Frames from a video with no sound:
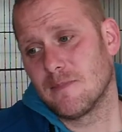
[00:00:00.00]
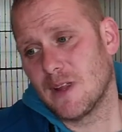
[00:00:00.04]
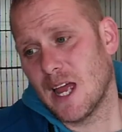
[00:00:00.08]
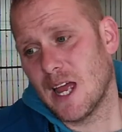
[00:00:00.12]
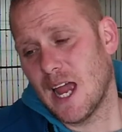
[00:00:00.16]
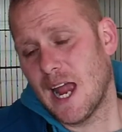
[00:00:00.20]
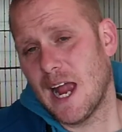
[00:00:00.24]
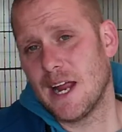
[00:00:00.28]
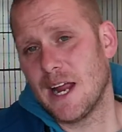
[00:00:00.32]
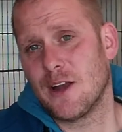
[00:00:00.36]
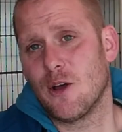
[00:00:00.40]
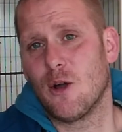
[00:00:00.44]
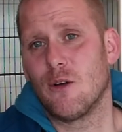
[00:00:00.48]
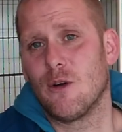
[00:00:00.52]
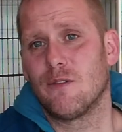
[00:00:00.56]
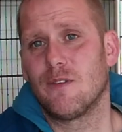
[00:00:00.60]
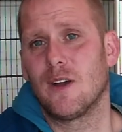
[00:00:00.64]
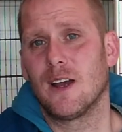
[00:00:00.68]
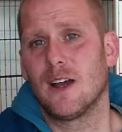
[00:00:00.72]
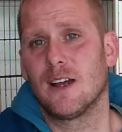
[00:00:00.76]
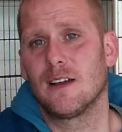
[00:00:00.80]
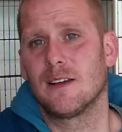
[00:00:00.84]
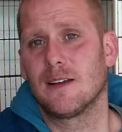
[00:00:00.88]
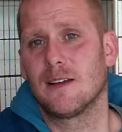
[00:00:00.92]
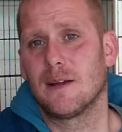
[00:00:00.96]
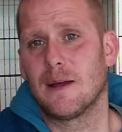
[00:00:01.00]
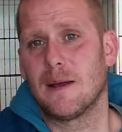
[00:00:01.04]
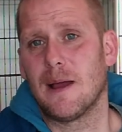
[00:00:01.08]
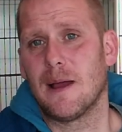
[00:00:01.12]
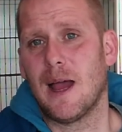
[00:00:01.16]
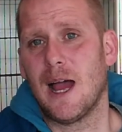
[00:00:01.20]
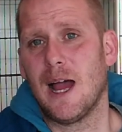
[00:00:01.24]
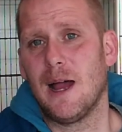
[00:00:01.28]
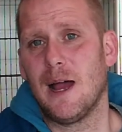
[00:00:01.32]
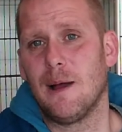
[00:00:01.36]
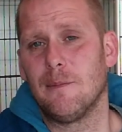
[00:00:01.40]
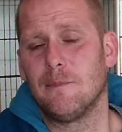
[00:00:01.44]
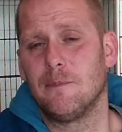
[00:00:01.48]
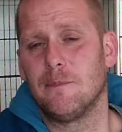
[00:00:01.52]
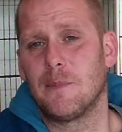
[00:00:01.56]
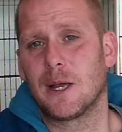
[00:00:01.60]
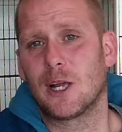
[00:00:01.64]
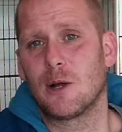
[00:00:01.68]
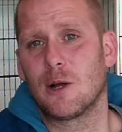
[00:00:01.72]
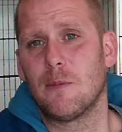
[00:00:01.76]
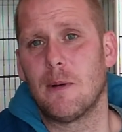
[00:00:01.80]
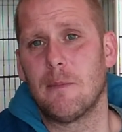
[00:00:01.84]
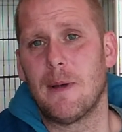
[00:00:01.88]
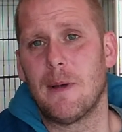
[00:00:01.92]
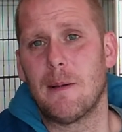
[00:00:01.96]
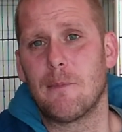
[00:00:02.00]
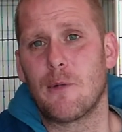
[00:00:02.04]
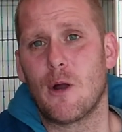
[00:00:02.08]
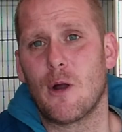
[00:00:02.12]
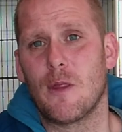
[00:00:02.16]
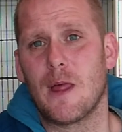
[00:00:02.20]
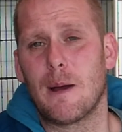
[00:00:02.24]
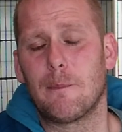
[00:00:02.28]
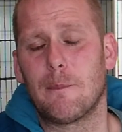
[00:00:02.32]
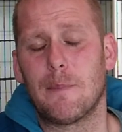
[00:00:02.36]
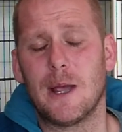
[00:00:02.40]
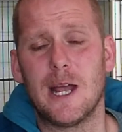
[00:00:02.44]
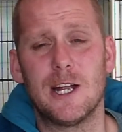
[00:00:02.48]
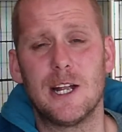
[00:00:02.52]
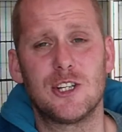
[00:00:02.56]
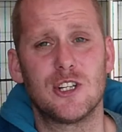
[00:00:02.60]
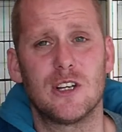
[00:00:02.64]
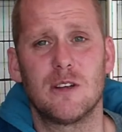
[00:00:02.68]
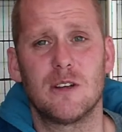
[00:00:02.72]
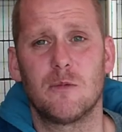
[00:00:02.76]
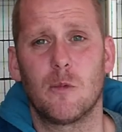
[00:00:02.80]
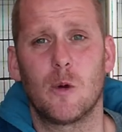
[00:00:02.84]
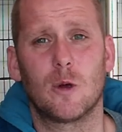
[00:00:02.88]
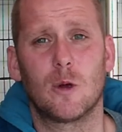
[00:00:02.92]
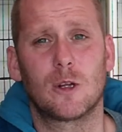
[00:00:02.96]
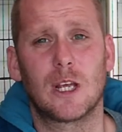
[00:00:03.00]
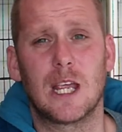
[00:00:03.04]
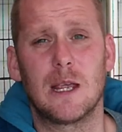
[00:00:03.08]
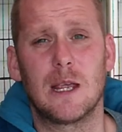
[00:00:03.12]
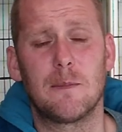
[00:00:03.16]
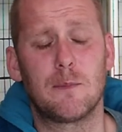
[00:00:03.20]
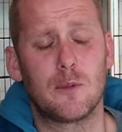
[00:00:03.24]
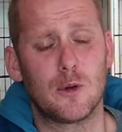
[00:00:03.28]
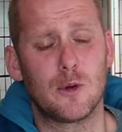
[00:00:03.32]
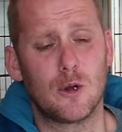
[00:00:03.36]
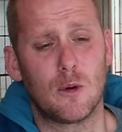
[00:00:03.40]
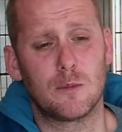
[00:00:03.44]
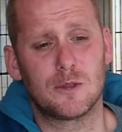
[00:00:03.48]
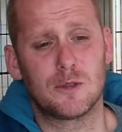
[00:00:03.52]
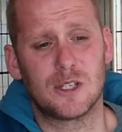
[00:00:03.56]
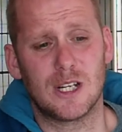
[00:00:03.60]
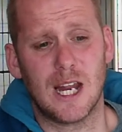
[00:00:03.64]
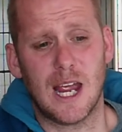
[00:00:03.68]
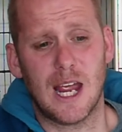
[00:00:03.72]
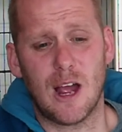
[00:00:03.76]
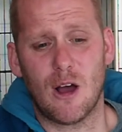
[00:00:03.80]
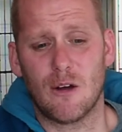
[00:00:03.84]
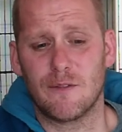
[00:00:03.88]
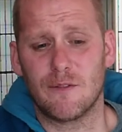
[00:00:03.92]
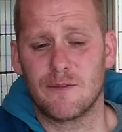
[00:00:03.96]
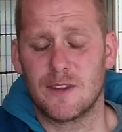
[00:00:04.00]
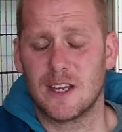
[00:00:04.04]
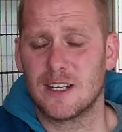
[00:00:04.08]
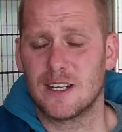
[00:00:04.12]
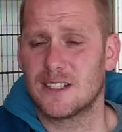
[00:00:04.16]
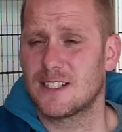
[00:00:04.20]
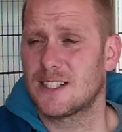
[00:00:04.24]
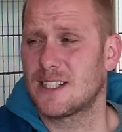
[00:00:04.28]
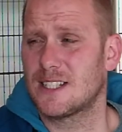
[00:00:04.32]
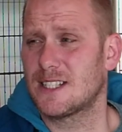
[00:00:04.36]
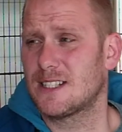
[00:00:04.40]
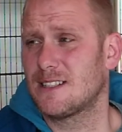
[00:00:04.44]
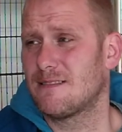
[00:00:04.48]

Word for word: head over, um, become a member on that page, and we'll keep you up to date of this.